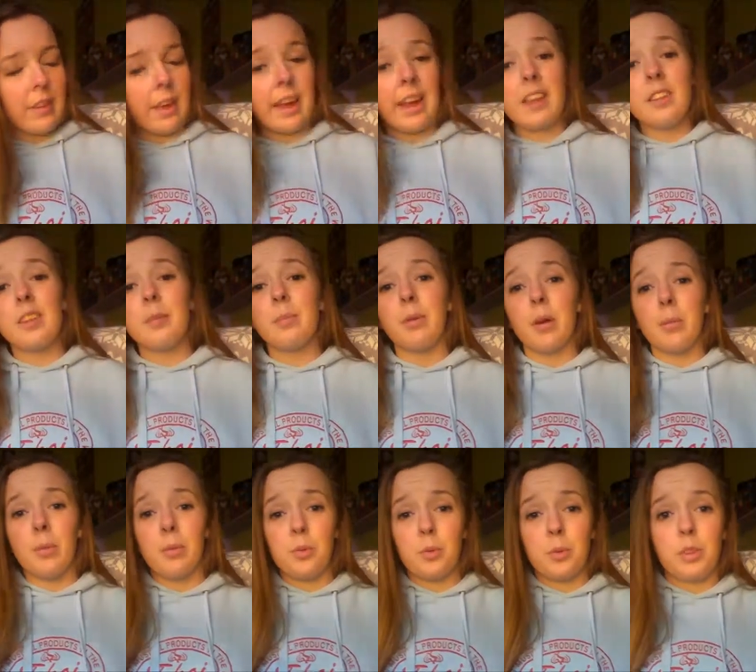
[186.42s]
I had the
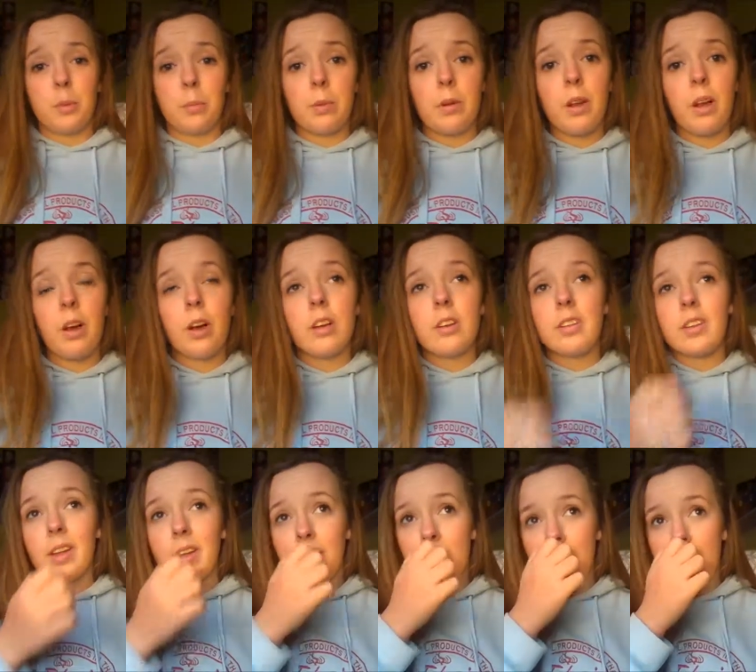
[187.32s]
problems with the plot,
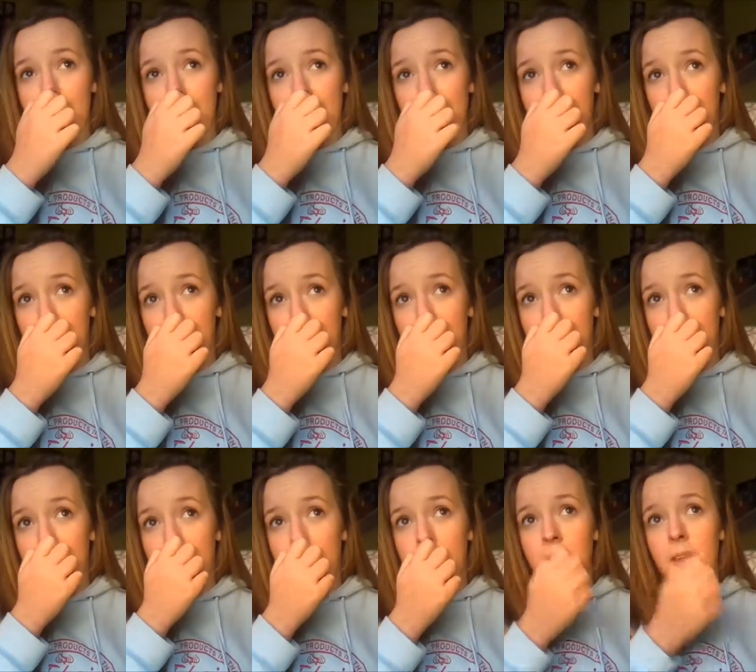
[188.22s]
and then
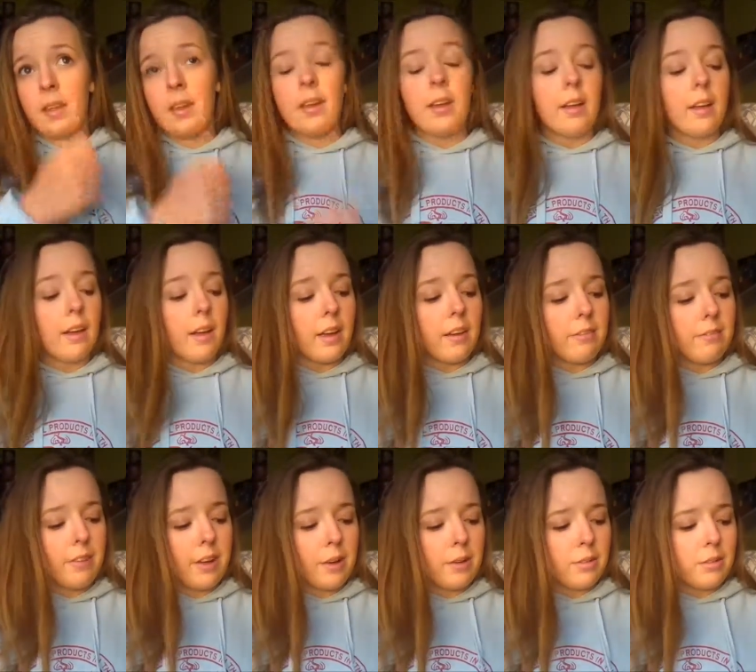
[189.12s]

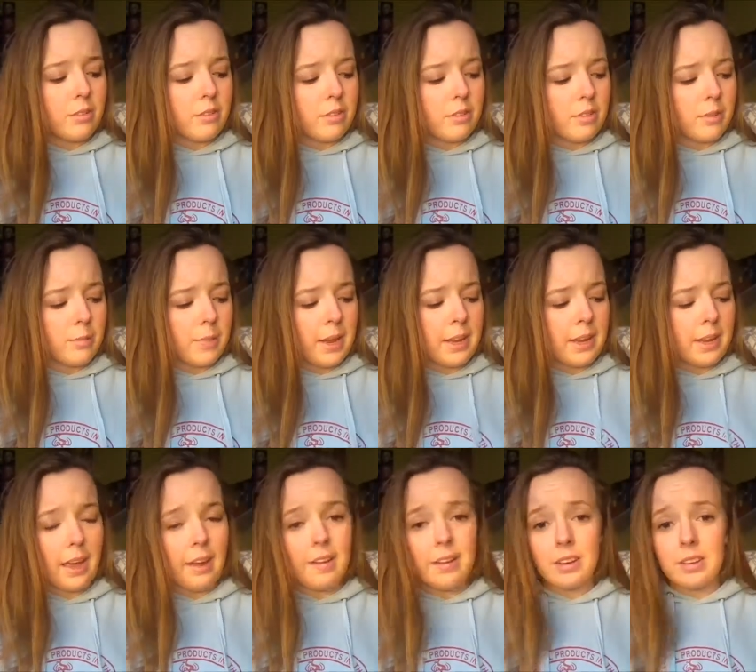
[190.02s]
I found the
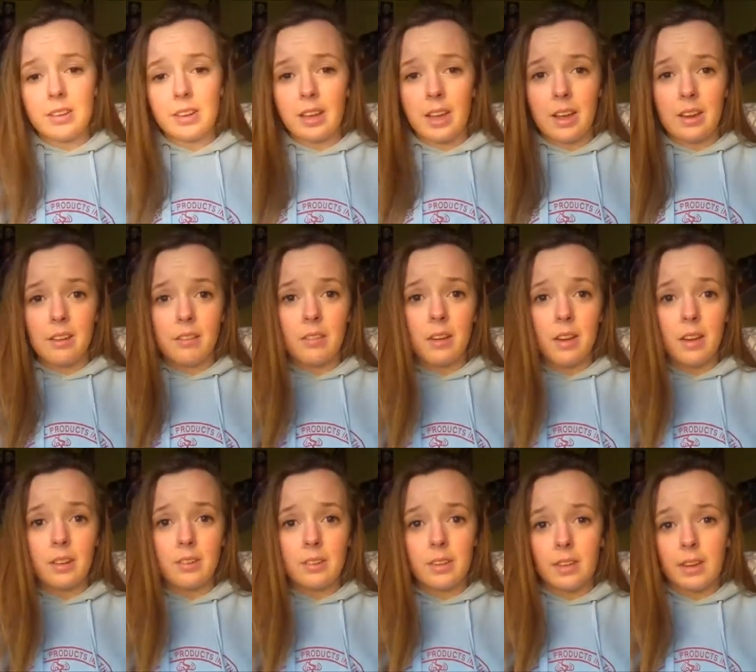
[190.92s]
main character kind of
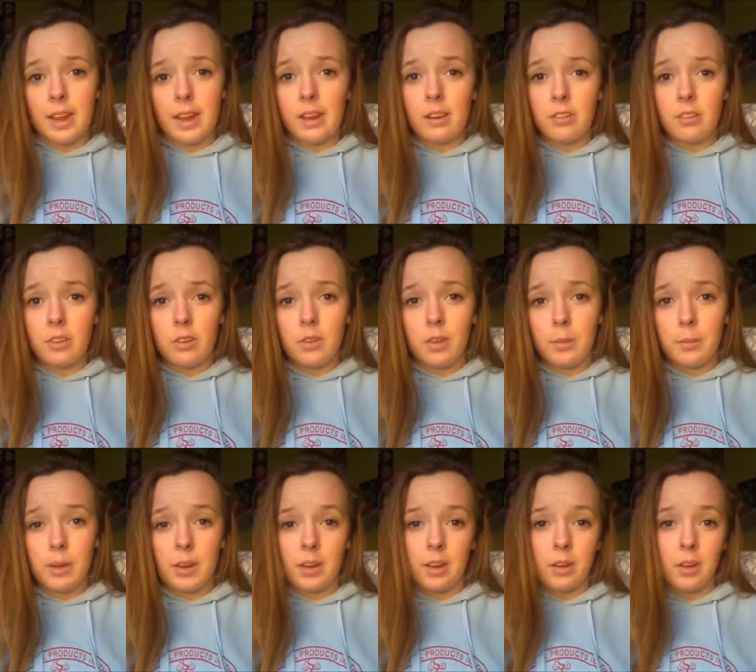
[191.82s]
hard to connect to.
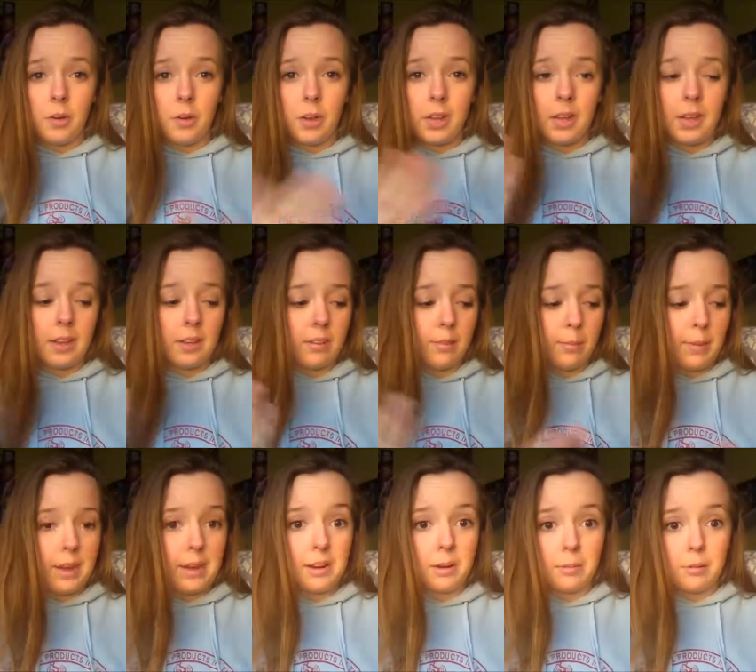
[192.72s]
I mean, I know he
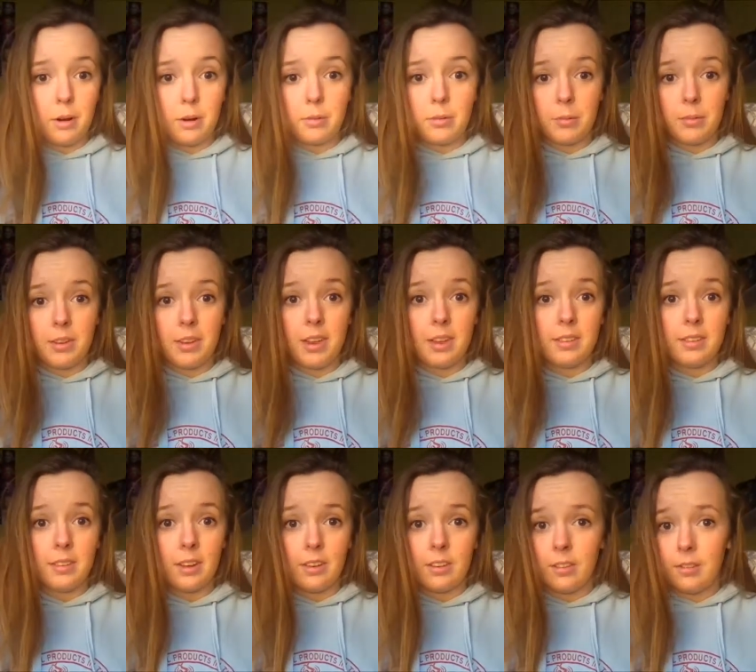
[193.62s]
has mental problems, he
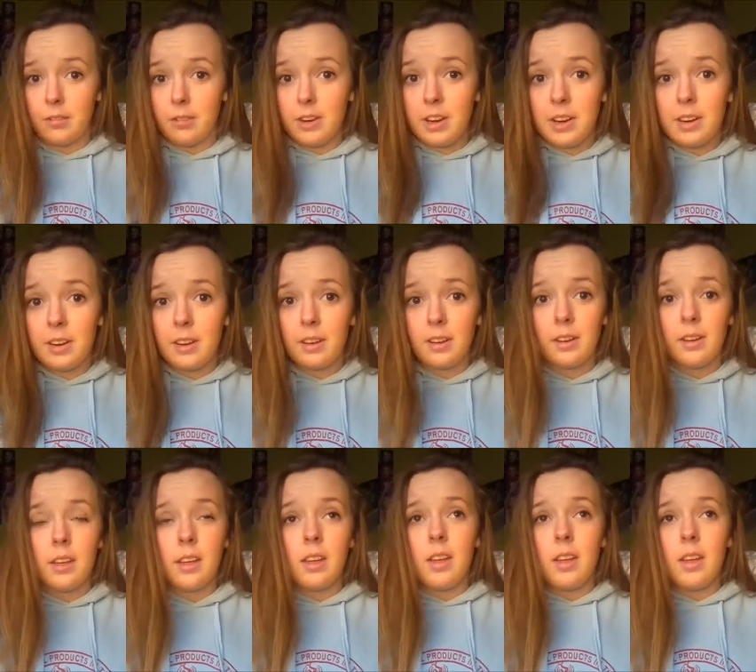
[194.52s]
has schizophrenia,